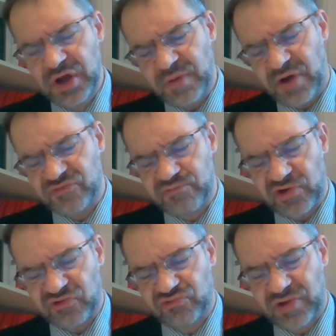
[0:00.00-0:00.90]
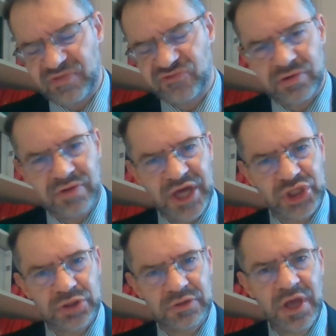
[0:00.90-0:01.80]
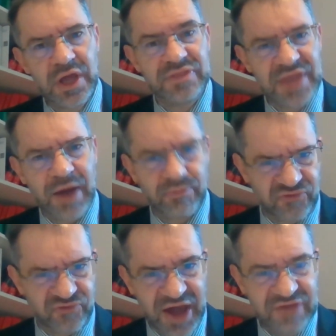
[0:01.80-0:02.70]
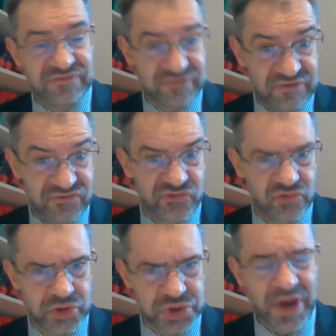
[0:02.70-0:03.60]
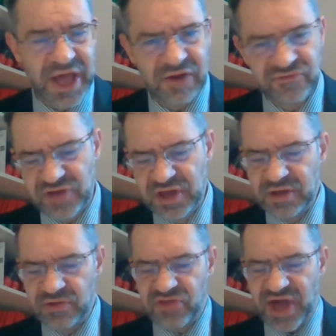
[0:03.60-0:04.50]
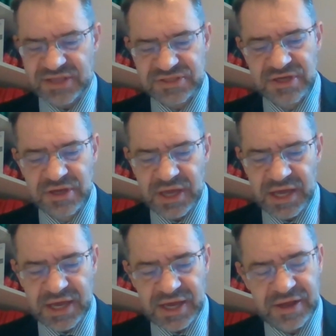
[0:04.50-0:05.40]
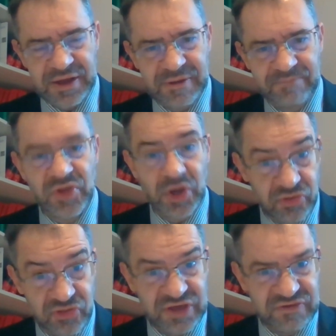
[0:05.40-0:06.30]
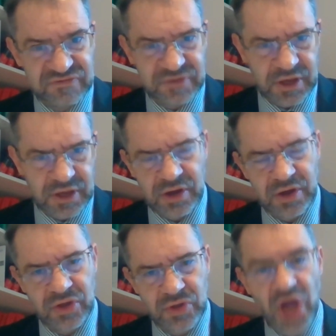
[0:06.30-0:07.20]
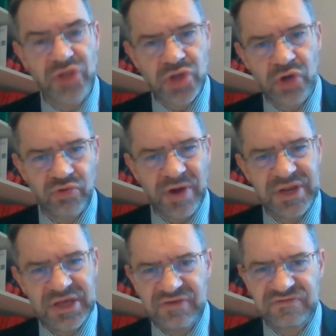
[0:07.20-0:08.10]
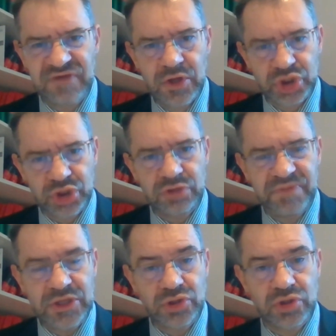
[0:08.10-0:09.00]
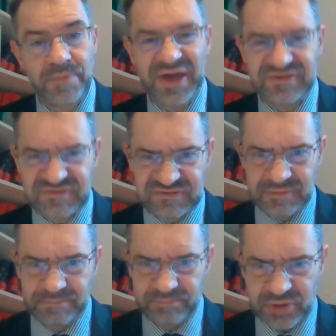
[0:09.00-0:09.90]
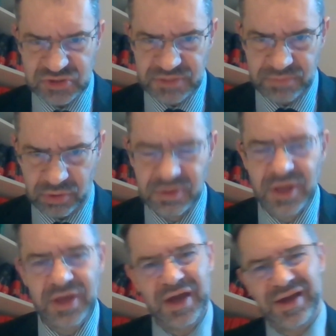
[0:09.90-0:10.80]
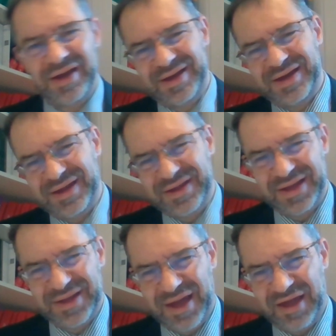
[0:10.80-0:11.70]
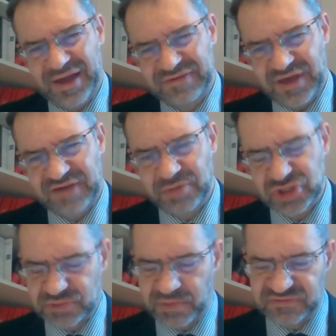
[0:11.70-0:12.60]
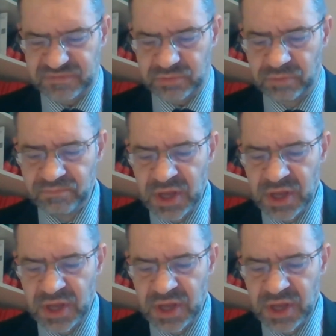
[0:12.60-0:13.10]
of the Brussels 1 bis regulation now provides since 2012 that these unknown remedies should be to the best possible, as much as possible,